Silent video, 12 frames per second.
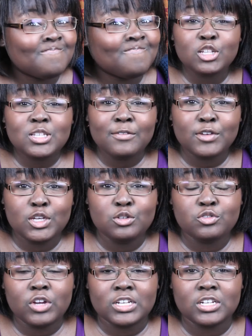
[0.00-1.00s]
Also, I have a
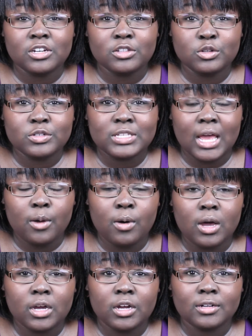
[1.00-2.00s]
huge crush on Luke
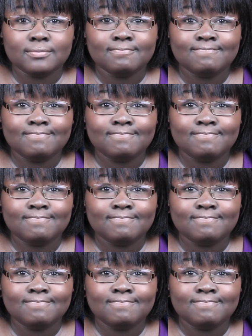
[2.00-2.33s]
Skywalker.